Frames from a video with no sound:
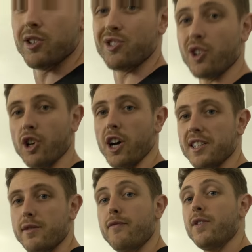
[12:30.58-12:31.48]
So
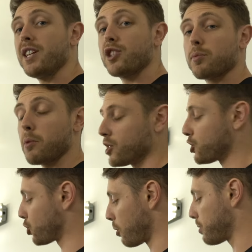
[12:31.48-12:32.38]
guys, finished my
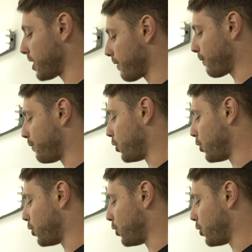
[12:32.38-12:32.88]
shopping